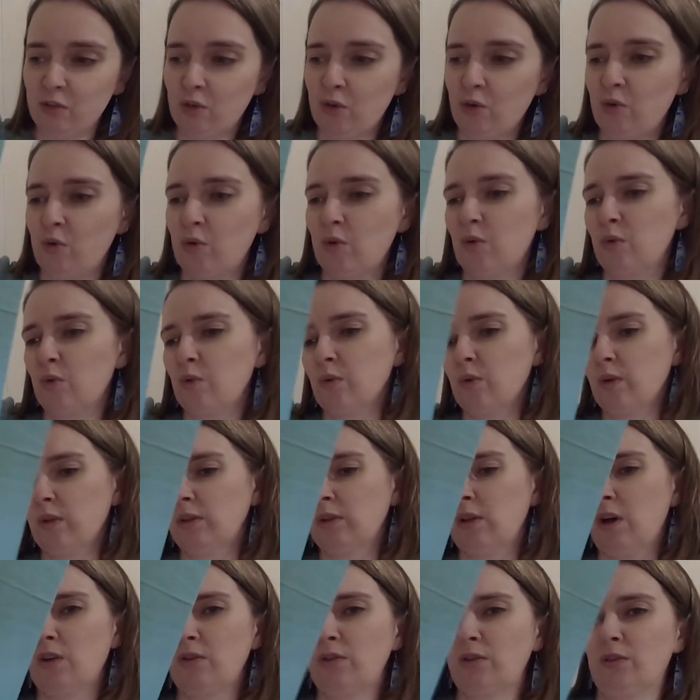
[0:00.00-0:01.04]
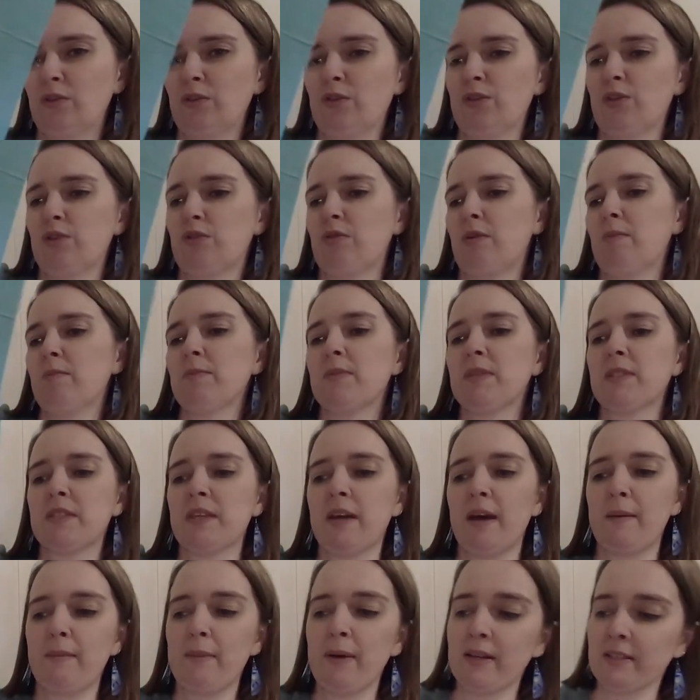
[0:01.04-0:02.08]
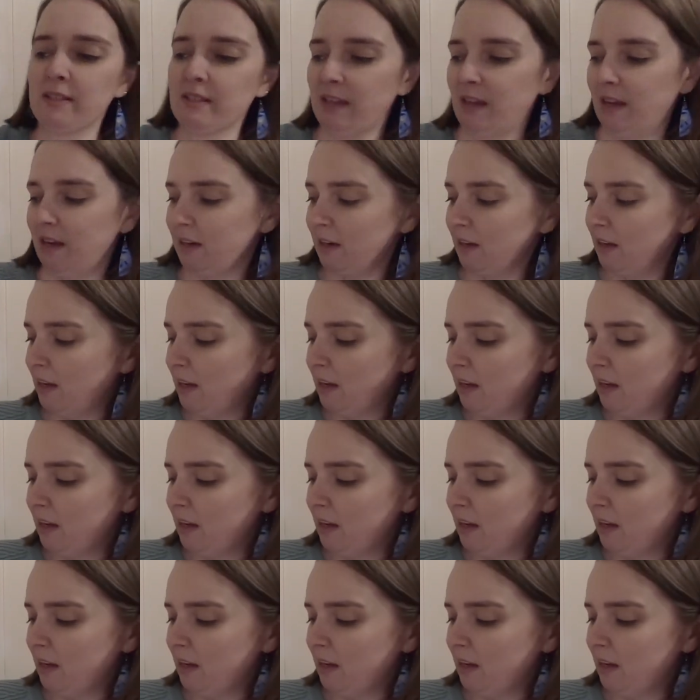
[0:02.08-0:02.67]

too long strips side by side,